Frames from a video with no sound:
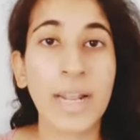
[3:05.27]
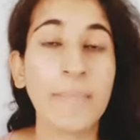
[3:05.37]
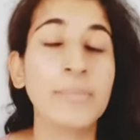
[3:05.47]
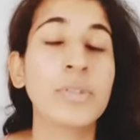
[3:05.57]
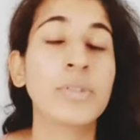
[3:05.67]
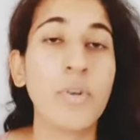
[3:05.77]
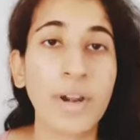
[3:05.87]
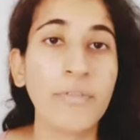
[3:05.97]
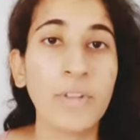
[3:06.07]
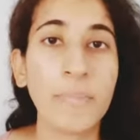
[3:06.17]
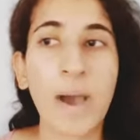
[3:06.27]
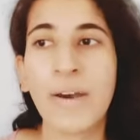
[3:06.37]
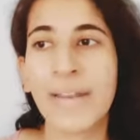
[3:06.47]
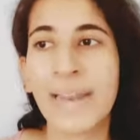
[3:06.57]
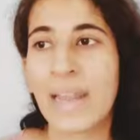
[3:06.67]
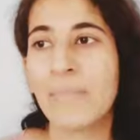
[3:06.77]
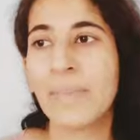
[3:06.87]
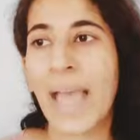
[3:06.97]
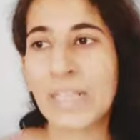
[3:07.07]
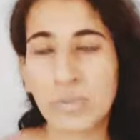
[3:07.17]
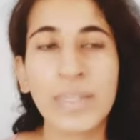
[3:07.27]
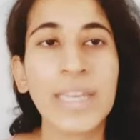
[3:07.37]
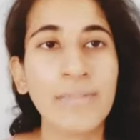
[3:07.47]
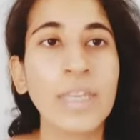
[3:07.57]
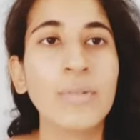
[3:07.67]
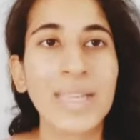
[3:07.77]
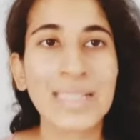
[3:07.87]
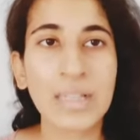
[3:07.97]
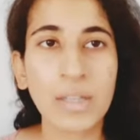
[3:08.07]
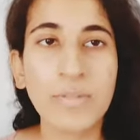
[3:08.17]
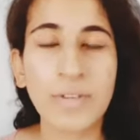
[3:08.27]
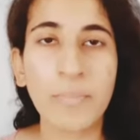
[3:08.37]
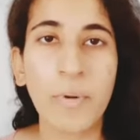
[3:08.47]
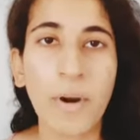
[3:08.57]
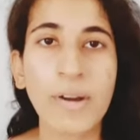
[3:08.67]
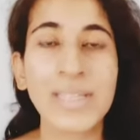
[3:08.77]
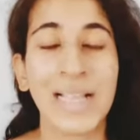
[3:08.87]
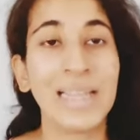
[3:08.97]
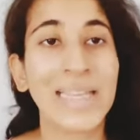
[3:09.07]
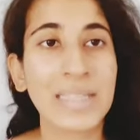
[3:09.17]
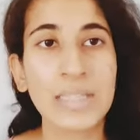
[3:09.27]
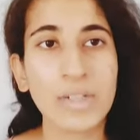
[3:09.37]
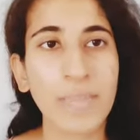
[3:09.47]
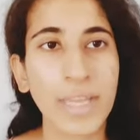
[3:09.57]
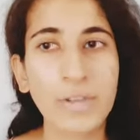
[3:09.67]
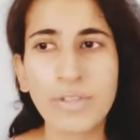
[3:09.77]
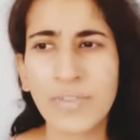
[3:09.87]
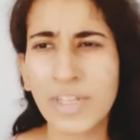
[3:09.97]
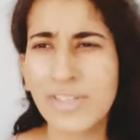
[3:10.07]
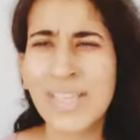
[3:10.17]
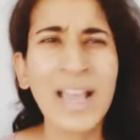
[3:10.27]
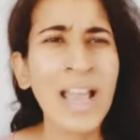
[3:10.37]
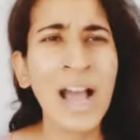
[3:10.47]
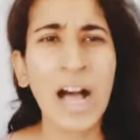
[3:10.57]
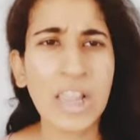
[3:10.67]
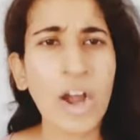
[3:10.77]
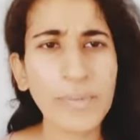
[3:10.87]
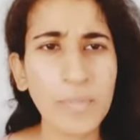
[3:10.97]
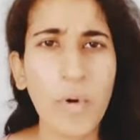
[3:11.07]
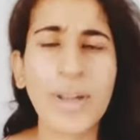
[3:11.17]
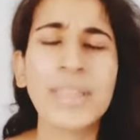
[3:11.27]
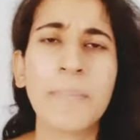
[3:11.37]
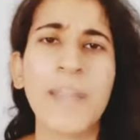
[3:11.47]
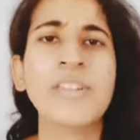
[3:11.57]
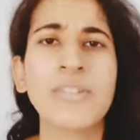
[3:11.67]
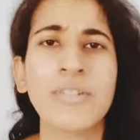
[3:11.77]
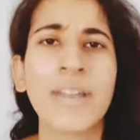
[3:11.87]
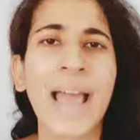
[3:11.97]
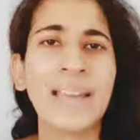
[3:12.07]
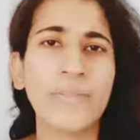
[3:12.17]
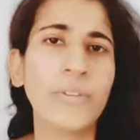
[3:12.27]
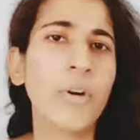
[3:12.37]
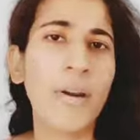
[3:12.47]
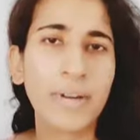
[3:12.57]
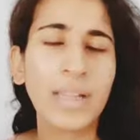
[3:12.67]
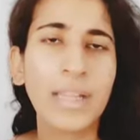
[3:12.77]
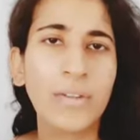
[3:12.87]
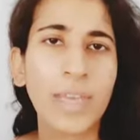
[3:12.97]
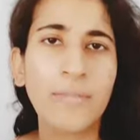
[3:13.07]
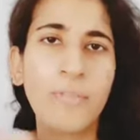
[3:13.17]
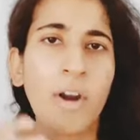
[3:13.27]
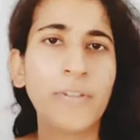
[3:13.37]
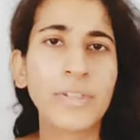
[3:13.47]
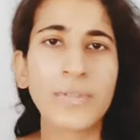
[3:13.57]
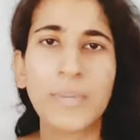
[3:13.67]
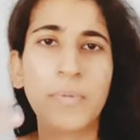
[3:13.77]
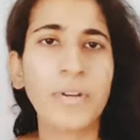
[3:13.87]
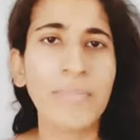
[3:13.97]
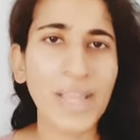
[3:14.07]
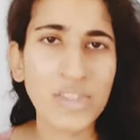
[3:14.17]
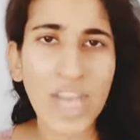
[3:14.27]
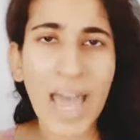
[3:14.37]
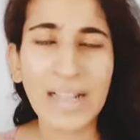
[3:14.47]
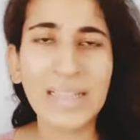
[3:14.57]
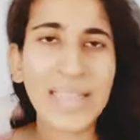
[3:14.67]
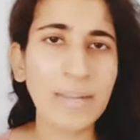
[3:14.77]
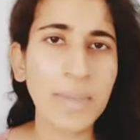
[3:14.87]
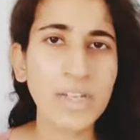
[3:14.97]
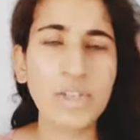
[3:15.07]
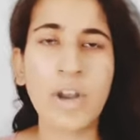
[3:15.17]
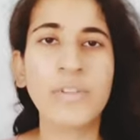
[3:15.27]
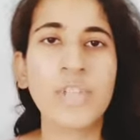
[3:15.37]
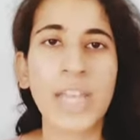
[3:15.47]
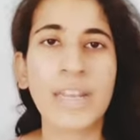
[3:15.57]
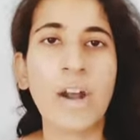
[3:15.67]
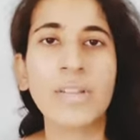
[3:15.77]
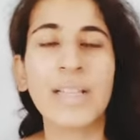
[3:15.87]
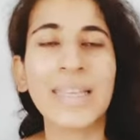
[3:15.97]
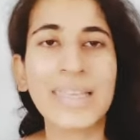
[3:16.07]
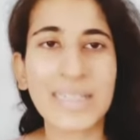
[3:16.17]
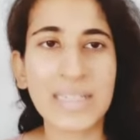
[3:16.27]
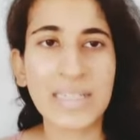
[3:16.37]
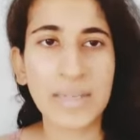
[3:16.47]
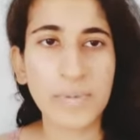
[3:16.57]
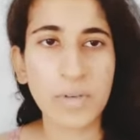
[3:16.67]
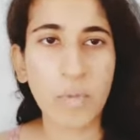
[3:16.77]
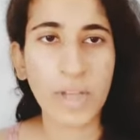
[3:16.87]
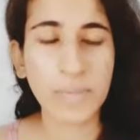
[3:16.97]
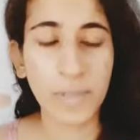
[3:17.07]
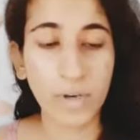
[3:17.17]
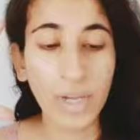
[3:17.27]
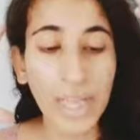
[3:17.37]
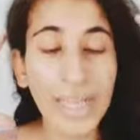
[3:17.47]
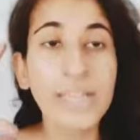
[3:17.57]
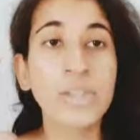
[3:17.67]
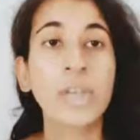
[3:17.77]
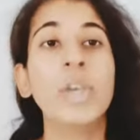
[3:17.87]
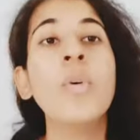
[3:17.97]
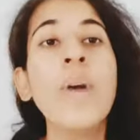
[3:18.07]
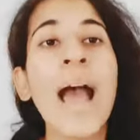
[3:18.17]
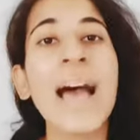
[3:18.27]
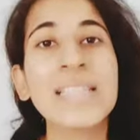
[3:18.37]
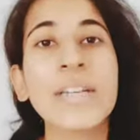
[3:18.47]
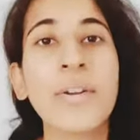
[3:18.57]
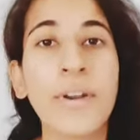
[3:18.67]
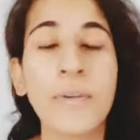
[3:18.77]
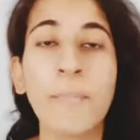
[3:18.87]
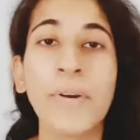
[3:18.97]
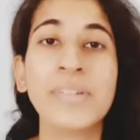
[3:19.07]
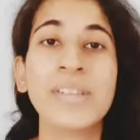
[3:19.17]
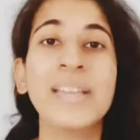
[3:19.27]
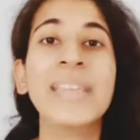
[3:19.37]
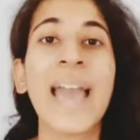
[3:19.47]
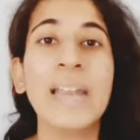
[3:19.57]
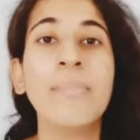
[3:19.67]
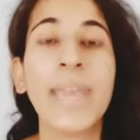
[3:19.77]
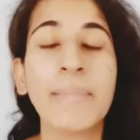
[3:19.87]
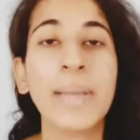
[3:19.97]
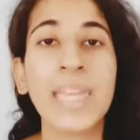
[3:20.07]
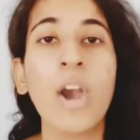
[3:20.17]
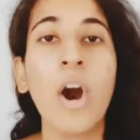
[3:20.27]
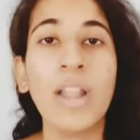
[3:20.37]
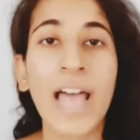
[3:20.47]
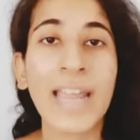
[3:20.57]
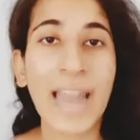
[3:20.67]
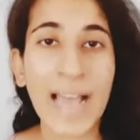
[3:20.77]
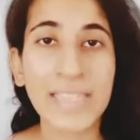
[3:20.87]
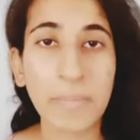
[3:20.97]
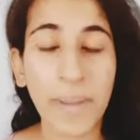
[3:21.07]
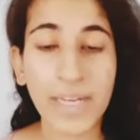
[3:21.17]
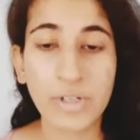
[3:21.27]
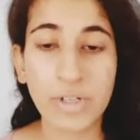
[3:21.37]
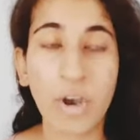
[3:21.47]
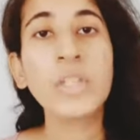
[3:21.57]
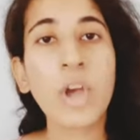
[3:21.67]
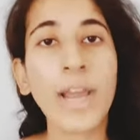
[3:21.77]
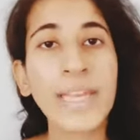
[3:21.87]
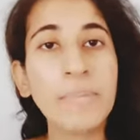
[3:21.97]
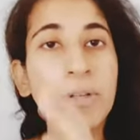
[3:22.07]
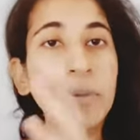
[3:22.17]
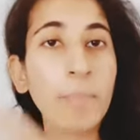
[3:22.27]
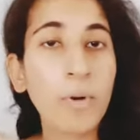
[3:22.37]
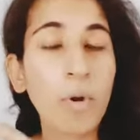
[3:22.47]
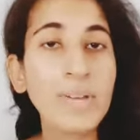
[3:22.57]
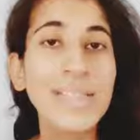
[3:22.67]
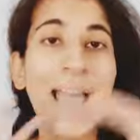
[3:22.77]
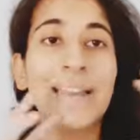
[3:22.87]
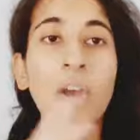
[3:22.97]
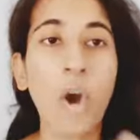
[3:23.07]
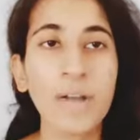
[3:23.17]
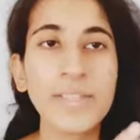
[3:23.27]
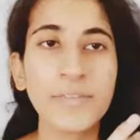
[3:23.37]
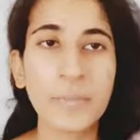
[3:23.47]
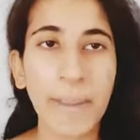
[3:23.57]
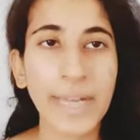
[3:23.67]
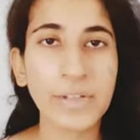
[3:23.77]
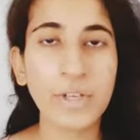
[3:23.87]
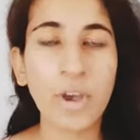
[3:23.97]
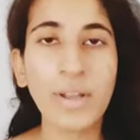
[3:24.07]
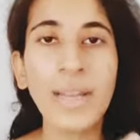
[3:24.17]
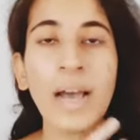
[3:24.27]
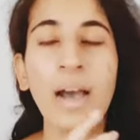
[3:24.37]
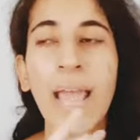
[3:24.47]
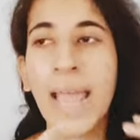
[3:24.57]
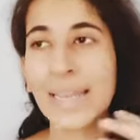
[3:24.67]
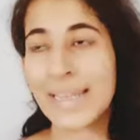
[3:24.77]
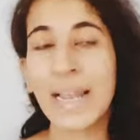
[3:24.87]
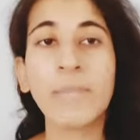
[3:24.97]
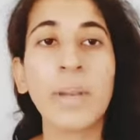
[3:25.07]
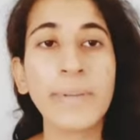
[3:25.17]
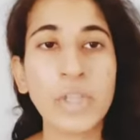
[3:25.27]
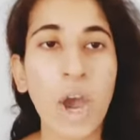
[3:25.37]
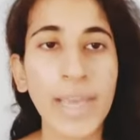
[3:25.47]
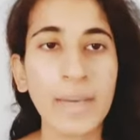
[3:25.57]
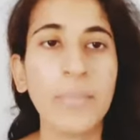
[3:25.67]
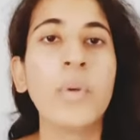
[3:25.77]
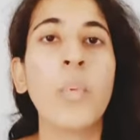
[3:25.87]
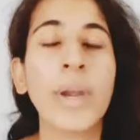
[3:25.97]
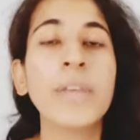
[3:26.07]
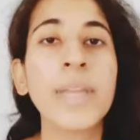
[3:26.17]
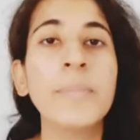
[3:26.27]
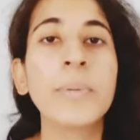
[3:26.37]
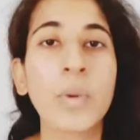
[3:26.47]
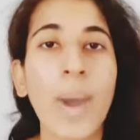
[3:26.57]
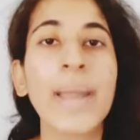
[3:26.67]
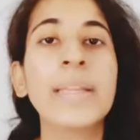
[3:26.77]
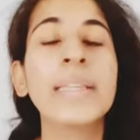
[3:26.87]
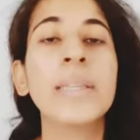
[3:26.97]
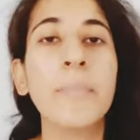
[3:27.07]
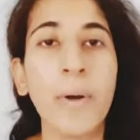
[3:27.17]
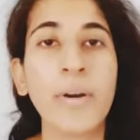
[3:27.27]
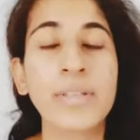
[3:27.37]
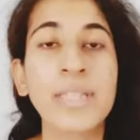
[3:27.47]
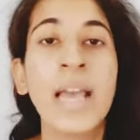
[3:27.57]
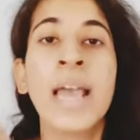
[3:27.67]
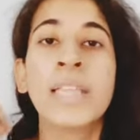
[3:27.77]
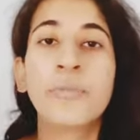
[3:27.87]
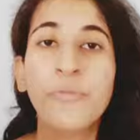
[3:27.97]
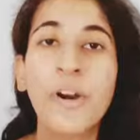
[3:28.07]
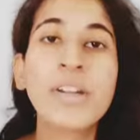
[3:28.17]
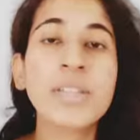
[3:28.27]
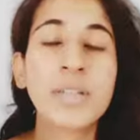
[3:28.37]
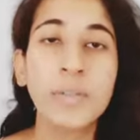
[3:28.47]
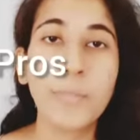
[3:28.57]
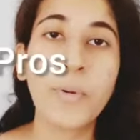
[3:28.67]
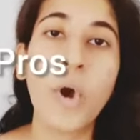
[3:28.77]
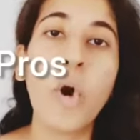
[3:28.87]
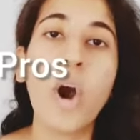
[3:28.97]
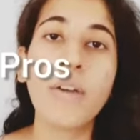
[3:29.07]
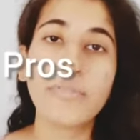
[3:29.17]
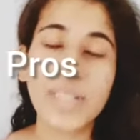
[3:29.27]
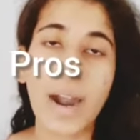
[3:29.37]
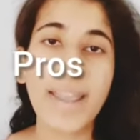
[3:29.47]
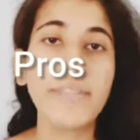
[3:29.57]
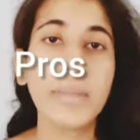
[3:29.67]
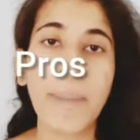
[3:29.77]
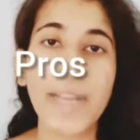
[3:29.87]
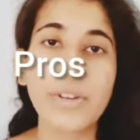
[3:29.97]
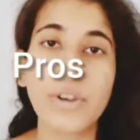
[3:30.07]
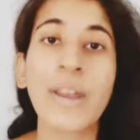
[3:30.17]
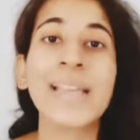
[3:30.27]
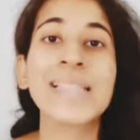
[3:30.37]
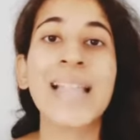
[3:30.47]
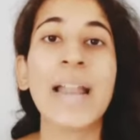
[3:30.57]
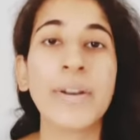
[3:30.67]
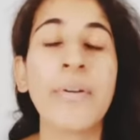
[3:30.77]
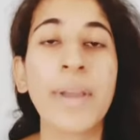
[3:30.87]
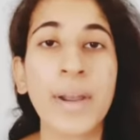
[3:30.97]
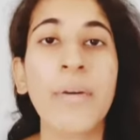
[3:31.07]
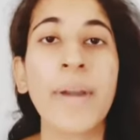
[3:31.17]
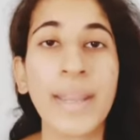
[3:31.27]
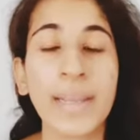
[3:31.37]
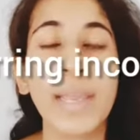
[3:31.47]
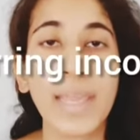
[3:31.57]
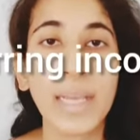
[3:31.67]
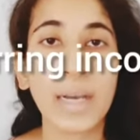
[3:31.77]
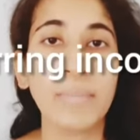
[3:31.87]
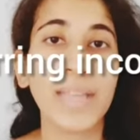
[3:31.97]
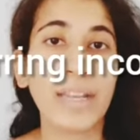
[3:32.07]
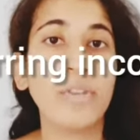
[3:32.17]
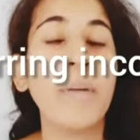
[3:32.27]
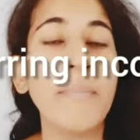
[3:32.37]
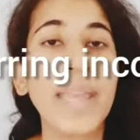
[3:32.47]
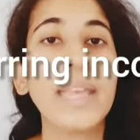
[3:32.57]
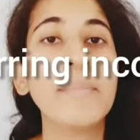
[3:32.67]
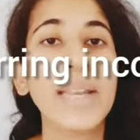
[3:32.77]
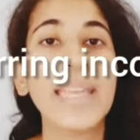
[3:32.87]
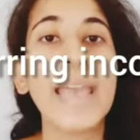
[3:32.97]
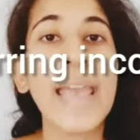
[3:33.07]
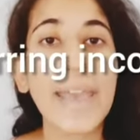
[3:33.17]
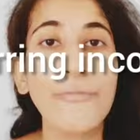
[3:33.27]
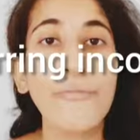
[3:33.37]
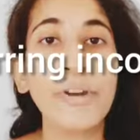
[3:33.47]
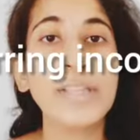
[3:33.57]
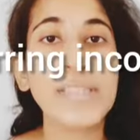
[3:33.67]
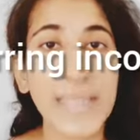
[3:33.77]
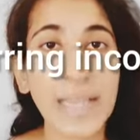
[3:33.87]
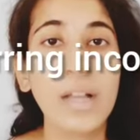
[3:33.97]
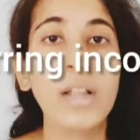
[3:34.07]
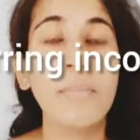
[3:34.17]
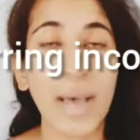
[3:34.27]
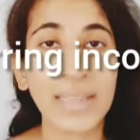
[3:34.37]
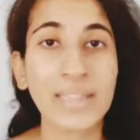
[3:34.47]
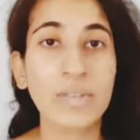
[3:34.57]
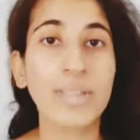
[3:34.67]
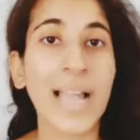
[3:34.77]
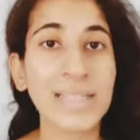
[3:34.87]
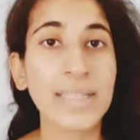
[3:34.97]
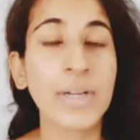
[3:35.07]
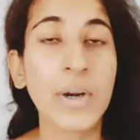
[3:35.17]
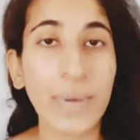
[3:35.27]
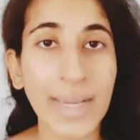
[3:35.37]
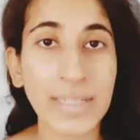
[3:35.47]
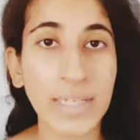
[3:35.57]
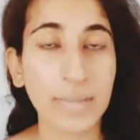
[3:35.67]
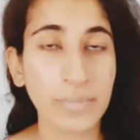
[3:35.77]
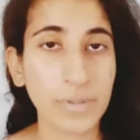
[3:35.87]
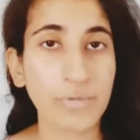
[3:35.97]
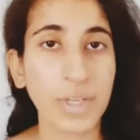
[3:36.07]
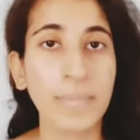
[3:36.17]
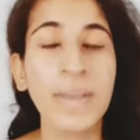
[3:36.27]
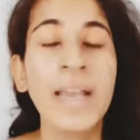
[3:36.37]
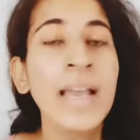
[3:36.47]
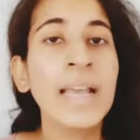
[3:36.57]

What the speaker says: I'm so grateful about it, and I'm actually giving you the exclusive perks, early access to my YouTube videos, a lot more in the Patreon. And if you are really looking forward to support my channel, then make sure you check it out. The link is in the description box below. So you as a creative person can make money online as a Patreon. Talking about the pros and cons of the Patreon, and then I'm going to be talking about what you can provide in the perks. The pro of starting with the Patreon is that a recurring income, that you're making money every single month. So that's a great income stream.